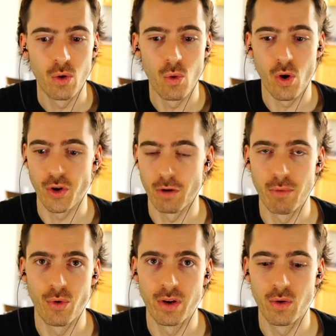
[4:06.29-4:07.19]
or your
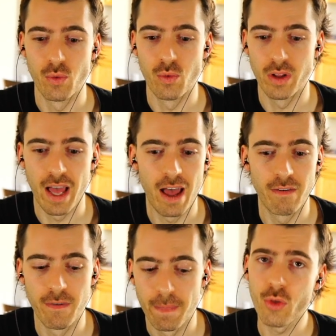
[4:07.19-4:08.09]
opponent will
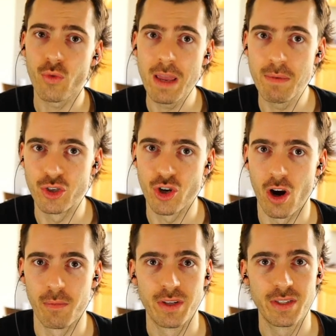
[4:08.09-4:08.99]
have Thraben
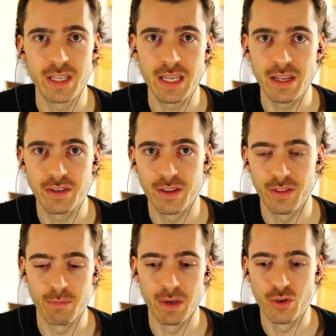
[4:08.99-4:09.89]
Charm to eat
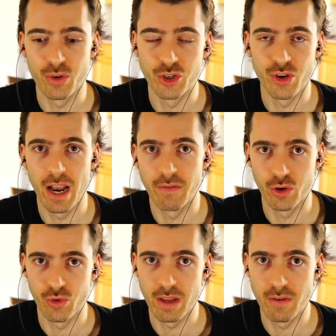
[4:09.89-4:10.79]
the big creature out of your
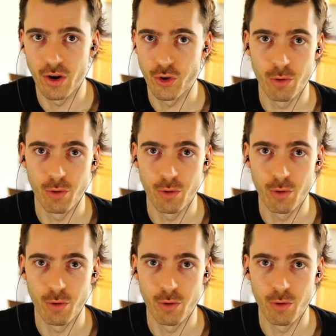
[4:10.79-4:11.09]
graveyard.